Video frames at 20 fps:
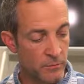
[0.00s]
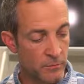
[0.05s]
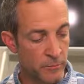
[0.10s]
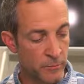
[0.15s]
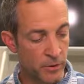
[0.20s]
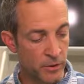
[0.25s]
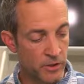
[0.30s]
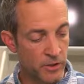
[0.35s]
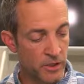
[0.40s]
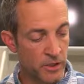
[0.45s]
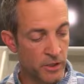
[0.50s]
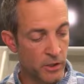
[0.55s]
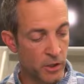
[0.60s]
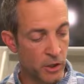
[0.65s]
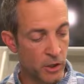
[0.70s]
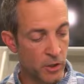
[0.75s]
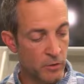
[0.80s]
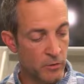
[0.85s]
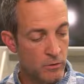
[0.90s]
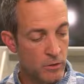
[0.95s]
per
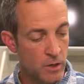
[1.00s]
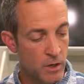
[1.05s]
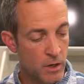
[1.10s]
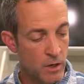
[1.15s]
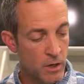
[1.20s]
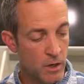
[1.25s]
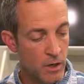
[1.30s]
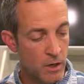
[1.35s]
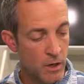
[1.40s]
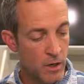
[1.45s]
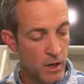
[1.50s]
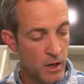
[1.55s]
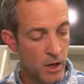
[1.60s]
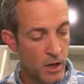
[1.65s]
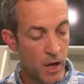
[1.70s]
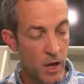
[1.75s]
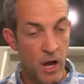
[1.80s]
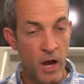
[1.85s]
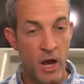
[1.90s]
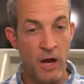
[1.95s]
kilo
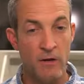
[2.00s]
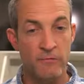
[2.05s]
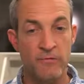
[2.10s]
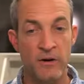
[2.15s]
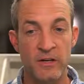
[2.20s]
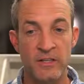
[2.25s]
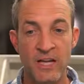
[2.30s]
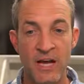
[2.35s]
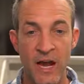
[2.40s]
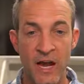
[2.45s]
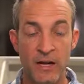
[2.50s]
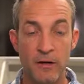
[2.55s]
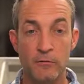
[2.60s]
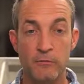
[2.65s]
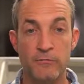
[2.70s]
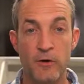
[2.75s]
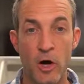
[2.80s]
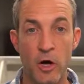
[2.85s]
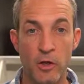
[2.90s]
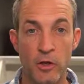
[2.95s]
of tidal
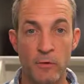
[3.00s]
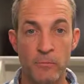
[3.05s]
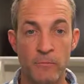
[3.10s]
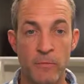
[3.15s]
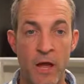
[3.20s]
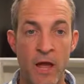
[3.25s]
volume.